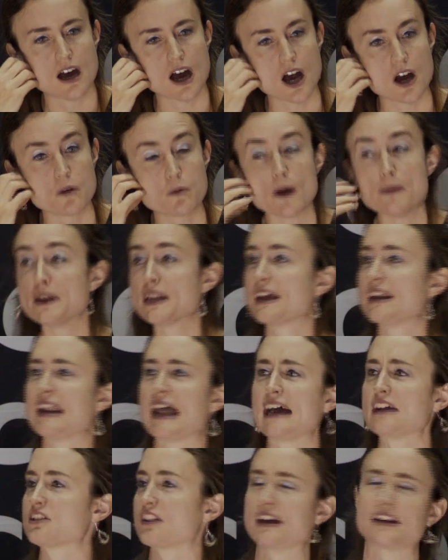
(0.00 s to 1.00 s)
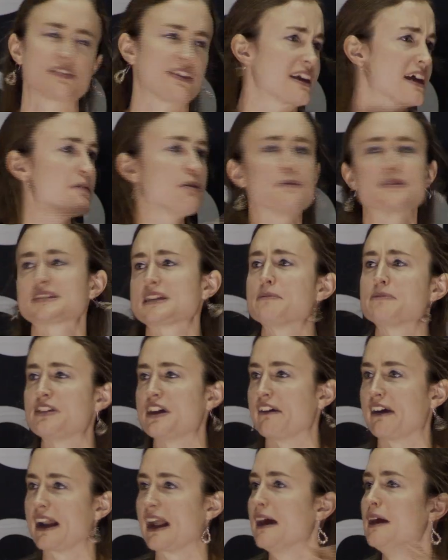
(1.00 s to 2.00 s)
oh, women are, they come up with some
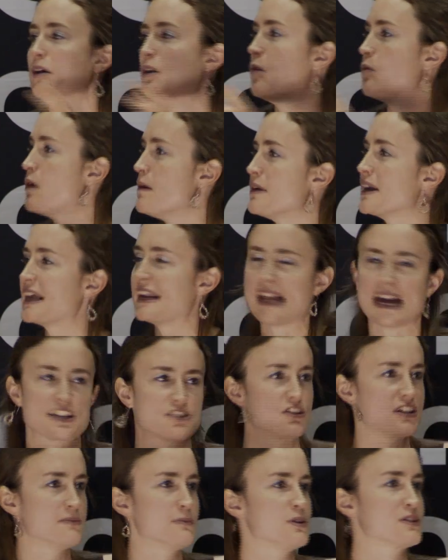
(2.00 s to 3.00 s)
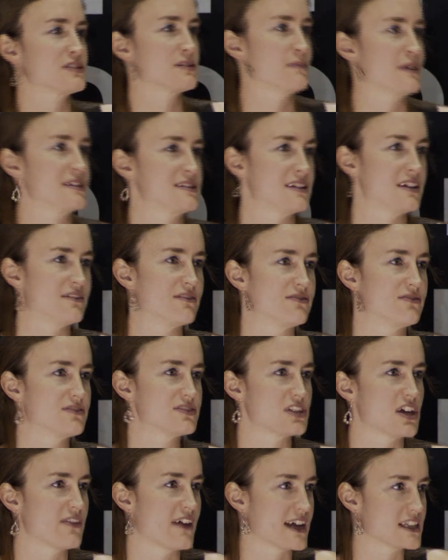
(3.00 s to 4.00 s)
theory, like, women are naturally more submissive,
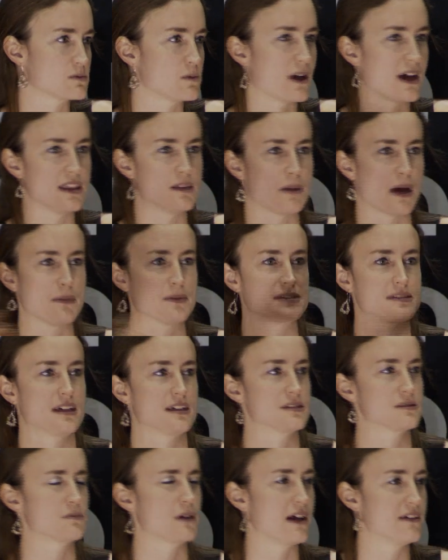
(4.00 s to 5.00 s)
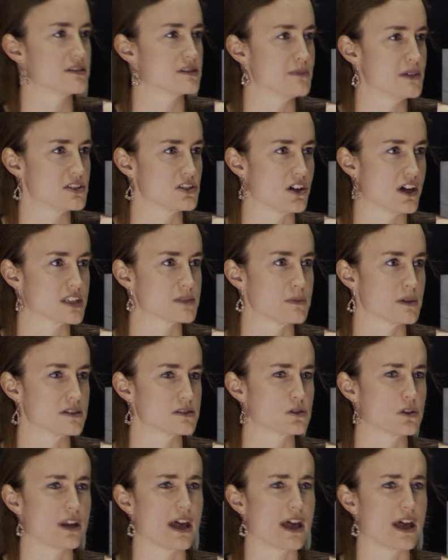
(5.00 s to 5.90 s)
so that's why the Bible says, wives, submit to your husbands.